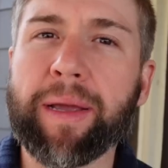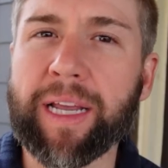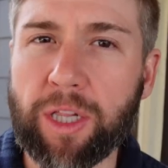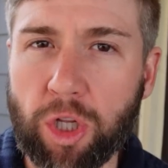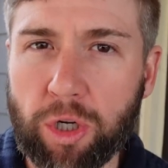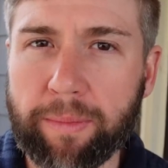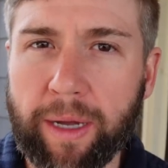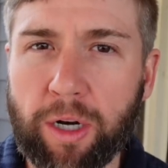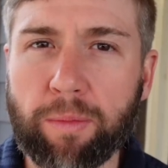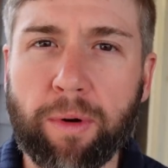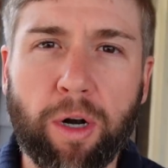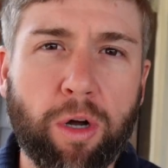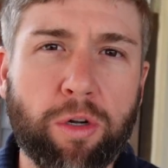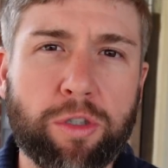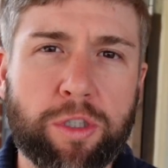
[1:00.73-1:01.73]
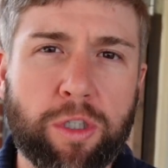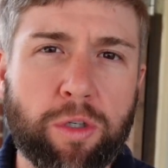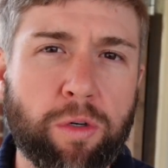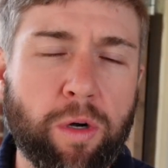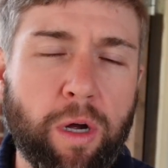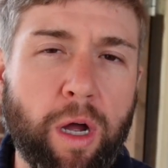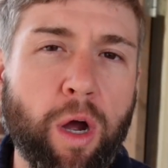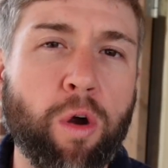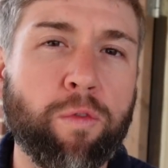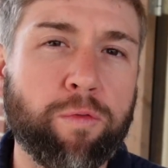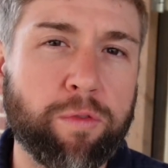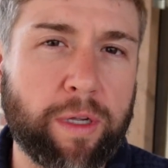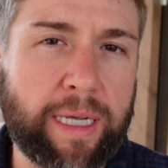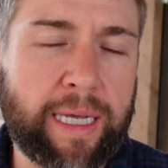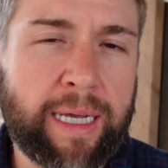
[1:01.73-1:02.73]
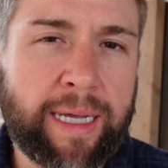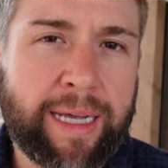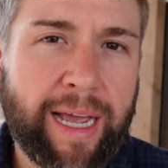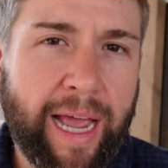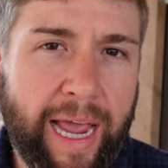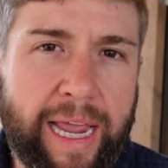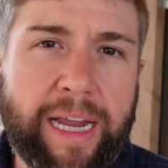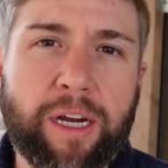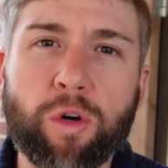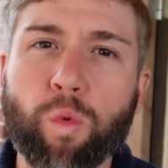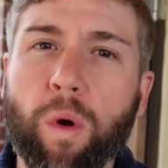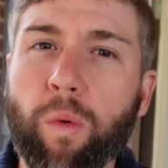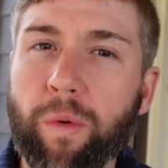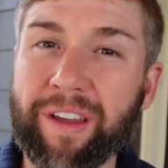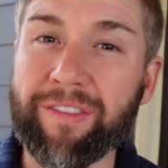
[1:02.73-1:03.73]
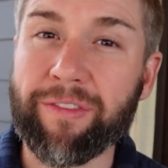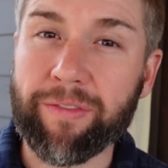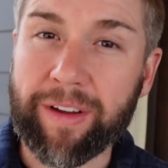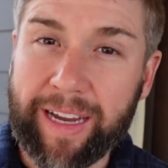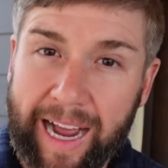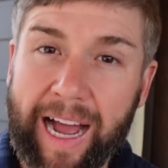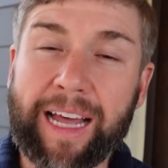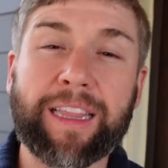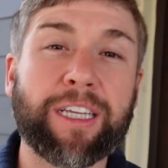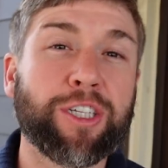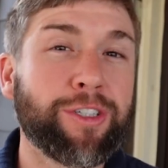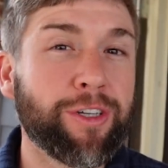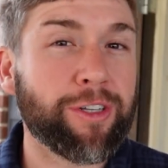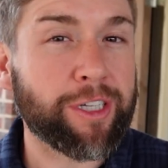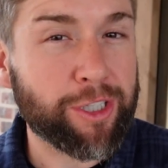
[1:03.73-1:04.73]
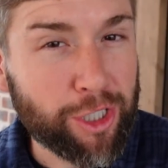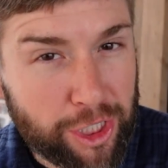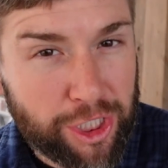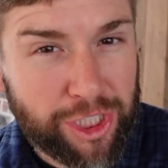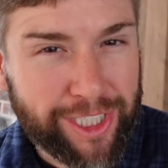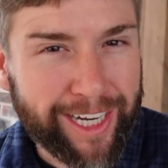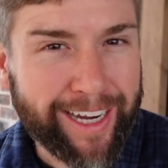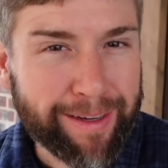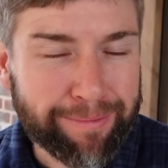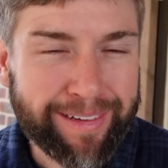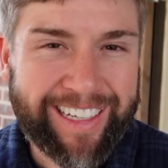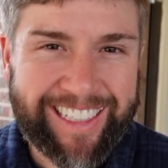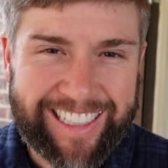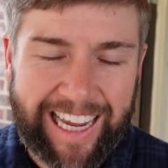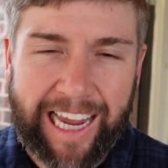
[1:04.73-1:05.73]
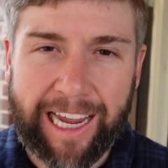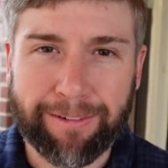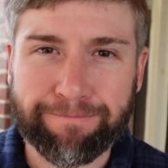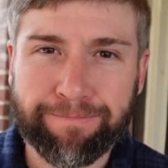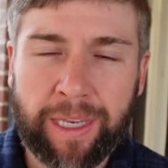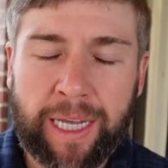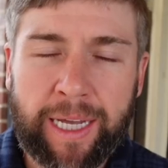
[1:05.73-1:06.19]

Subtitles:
make it look better, but also hopefully anchor what we've got that's still in good shape down.